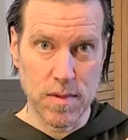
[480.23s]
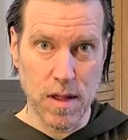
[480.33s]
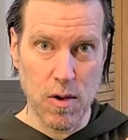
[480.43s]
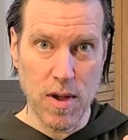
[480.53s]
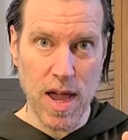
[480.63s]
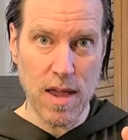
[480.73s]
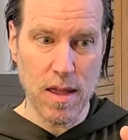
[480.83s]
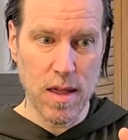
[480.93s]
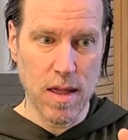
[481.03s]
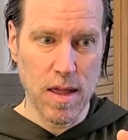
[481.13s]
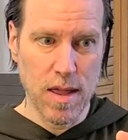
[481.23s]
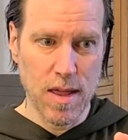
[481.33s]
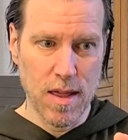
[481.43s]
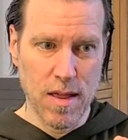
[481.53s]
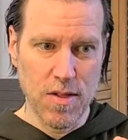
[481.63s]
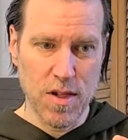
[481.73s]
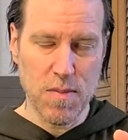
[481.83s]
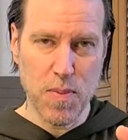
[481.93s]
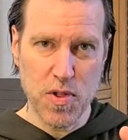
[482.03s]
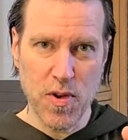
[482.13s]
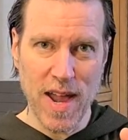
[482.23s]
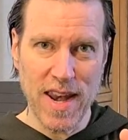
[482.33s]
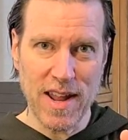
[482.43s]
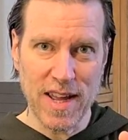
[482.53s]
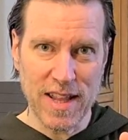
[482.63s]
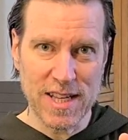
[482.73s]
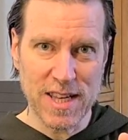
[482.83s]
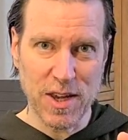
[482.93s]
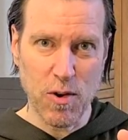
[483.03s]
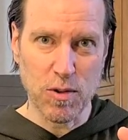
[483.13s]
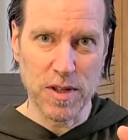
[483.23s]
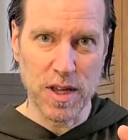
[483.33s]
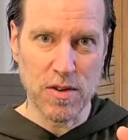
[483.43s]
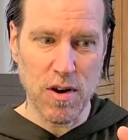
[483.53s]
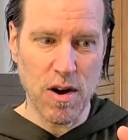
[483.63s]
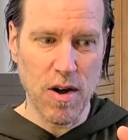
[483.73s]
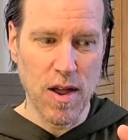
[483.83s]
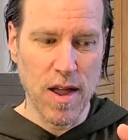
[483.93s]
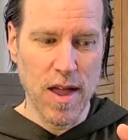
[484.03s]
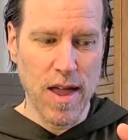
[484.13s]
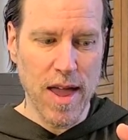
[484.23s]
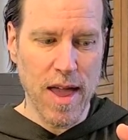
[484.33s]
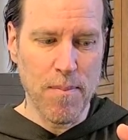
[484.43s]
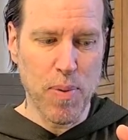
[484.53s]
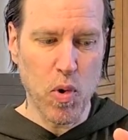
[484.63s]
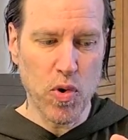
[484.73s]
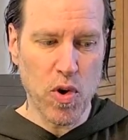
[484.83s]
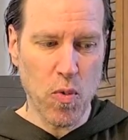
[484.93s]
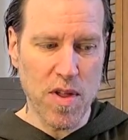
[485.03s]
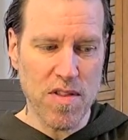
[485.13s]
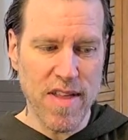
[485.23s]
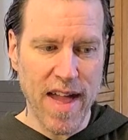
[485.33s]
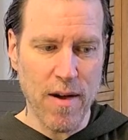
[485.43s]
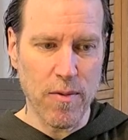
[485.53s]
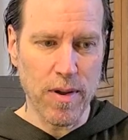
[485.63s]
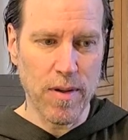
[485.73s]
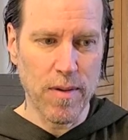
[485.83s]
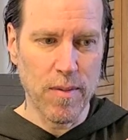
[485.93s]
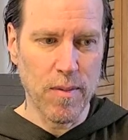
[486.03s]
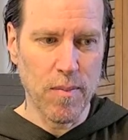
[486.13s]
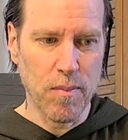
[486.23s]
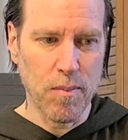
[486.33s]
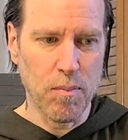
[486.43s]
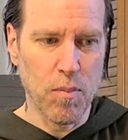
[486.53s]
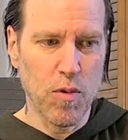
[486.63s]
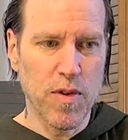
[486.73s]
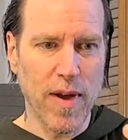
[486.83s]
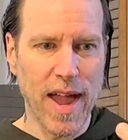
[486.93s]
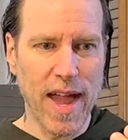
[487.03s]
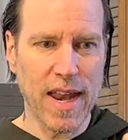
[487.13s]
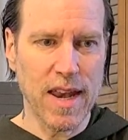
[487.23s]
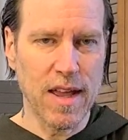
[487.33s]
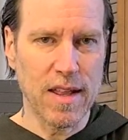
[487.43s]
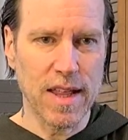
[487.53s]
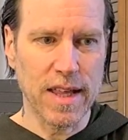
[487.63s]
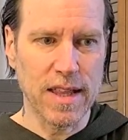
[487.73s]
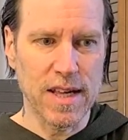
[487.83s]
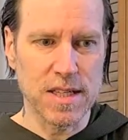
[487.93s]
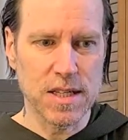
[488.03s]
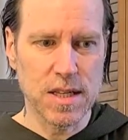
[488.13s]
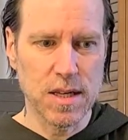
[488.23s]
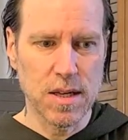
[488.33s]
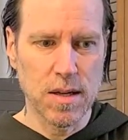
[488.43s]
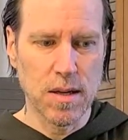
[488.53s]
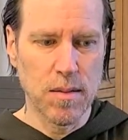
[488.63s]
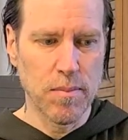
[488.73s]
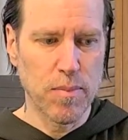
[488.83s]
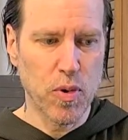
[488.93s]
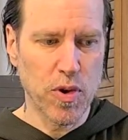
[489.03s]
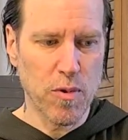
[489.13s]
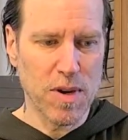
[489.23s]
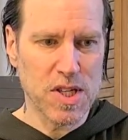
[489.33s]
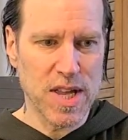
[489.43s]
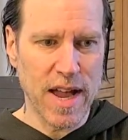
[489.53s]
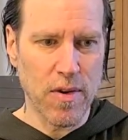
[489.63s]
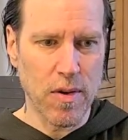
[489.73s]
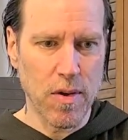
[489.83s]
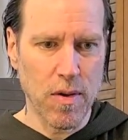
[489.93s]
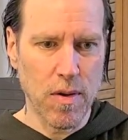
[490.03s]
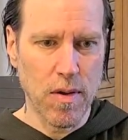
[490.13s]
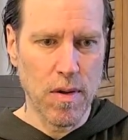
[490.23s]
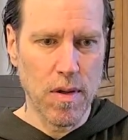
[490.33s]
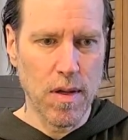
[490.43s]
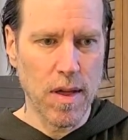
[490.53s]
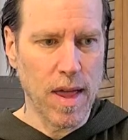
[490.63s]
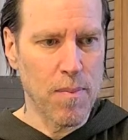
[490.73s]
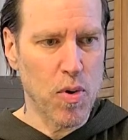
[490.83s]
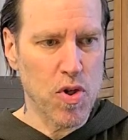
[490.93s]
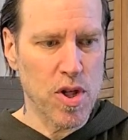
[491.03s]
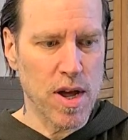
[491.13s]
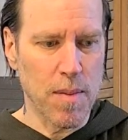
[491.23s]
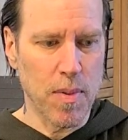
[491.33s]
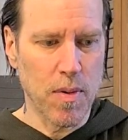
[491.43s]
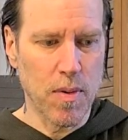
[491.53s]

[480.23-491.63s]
okay? Just put your hand out like this, like you're holding the guitar, and pull your wrist down. Move your hand like this. Pull your wrist down and push it up.